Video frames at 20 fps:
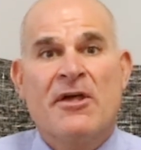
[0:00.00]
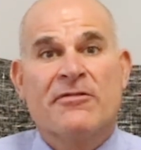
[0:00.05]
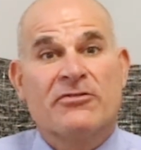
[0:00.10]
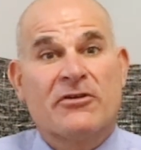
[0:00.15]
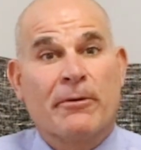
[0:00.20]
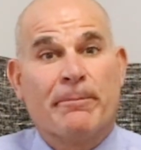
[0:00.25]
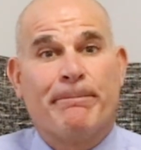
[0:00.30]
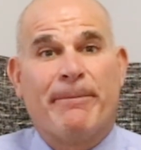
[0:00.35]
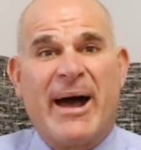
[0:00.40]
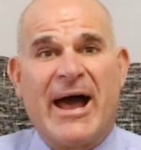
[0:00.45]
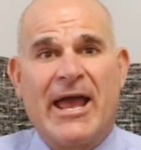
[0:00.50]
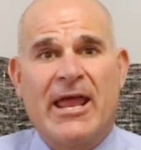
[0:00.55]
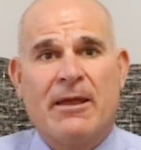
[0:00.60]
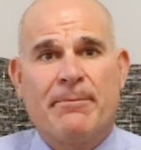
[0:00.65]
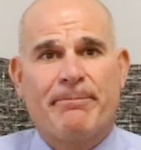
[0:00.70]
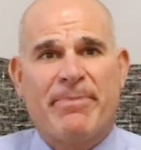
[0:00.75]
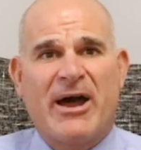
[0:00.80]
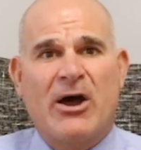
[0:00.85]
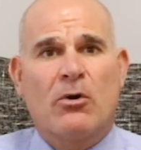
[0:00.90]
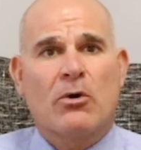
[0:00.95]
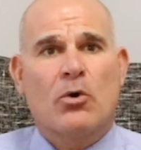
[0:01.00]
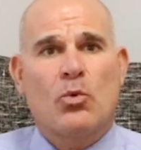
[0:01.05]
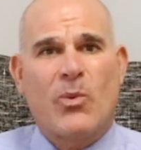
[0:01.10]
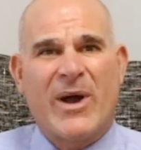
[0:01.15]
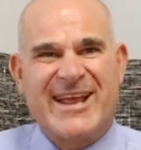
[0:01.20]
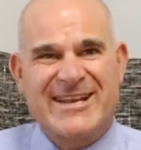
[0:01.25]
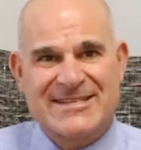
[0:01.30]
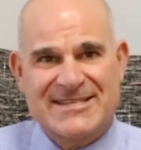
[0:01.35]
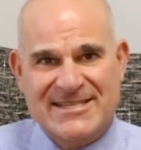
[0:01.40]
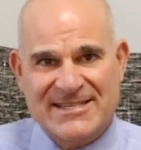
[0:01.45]
Their buying power
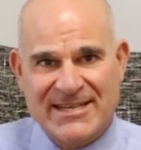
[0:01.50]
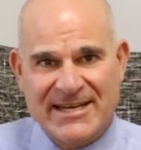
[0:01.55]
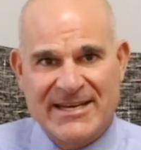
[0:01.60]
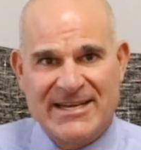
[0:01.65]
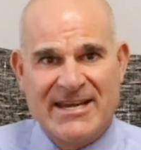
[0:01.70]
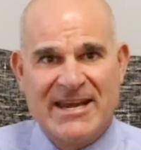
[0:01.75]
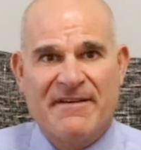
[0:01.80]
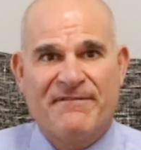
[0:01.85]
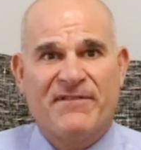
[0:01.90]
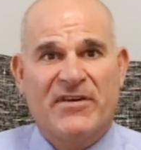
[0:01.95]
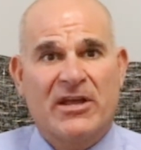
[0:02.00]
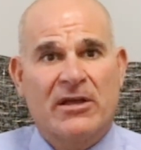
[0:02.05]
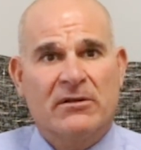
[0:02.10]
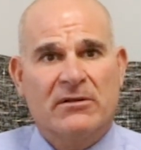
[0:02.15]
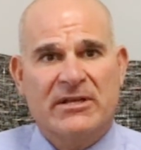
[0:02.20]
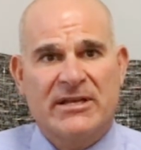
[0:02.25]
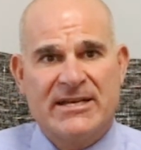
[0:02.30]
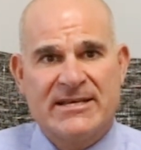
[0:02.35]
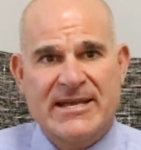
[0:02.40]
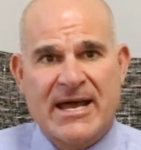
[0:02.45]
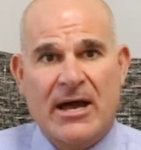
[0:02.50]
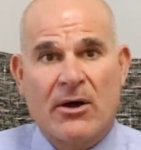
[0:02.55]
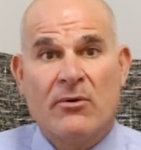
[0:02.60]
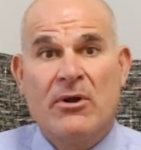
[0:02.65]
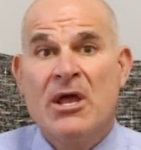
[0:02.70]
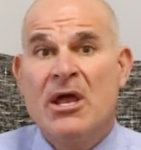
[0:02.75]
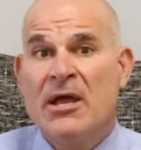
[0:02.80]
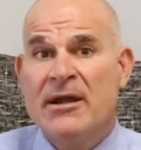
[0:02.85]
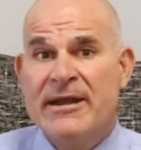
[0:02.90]
went significantly down.